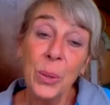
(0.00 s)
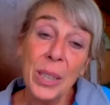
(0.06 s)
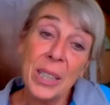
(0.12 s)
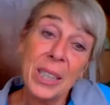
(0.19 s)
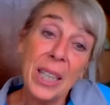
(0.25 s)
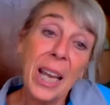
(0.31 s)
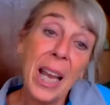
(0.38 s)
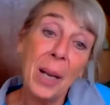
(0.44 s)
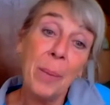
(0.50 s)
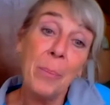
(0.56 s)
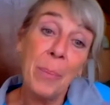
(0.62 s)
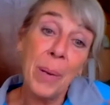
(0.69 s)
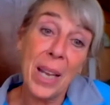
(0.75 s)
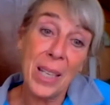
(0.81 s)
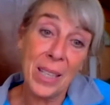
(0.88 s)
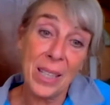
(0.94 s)
is they help
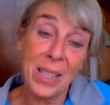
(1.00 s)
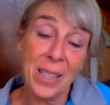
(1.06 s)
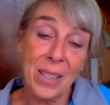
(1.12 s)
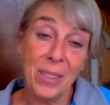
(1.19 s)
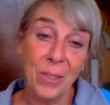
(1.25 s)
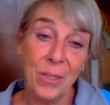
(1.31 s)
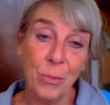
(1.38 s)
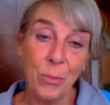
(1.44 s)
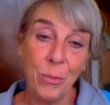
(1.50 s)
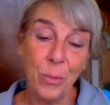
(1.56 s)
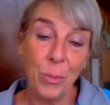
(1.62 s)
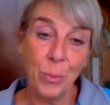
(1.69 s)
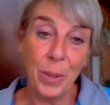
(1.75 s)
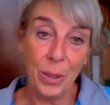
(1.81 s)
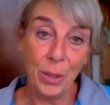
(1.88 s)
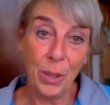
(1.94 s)
plants to
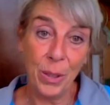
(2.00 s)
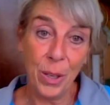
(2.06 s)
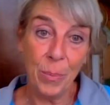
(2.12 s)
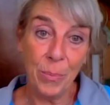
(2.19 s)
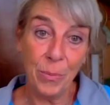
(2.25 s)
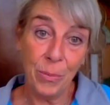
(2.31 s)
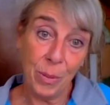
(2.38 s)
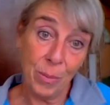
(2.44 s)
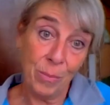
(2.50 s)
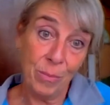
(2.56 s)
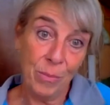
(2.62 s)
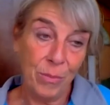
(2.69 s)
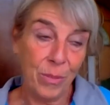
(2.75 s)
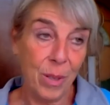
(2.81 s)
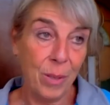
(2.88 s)
build up from